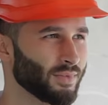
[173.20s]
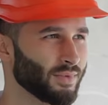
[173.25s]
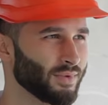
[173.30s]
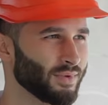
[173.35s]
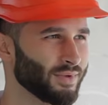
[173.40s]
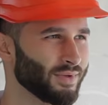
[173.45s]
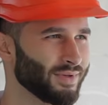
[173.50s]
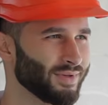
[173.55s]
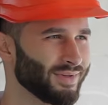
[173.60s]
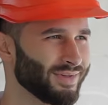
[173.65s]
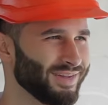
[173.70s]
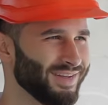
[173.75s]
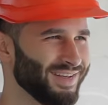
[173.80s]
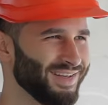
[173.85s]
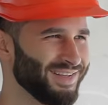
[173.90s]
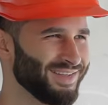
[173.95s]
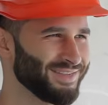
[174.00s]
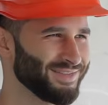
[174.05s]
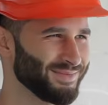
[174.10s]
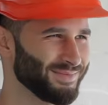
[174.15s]
had a
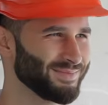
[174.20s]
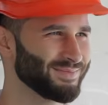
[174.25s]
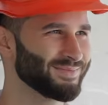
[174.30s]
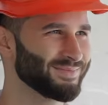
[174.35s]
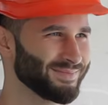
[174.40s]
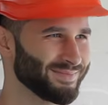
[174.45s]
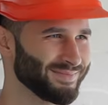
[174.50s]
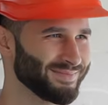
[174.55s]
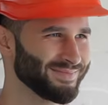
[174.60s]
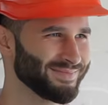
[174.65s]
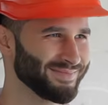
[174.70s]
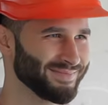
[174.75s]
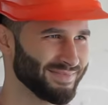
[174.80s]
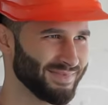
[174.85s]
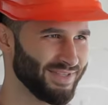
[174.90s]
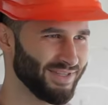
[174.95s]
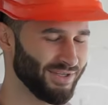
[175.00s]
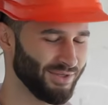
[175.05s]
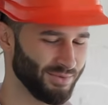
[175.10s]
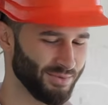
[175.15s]
contractor that was gonna
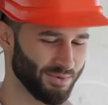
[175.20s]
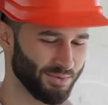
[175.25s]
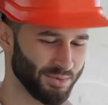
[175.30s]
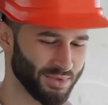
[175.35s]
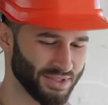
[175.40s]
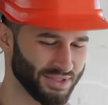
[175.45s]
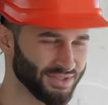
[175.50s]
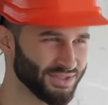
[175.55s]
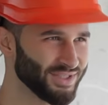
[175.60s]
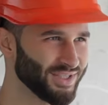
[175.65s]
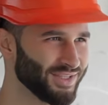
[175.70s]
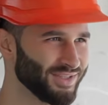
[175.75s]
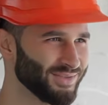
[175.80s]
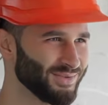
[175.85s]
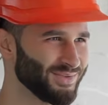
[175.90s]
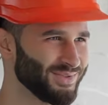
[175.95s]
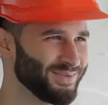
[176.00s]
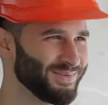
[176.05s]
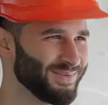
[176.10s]
put it up, and then he